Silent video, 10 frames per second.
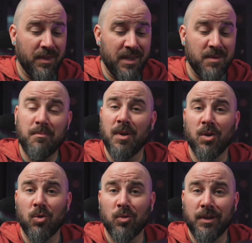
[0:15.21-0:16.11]
the
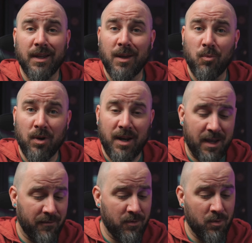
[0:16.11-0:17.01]
build and what
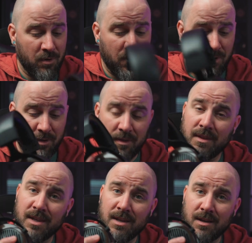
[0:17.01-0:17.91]
have you on
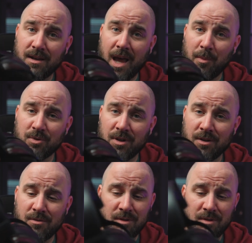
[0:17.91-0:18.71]
the Apos Audio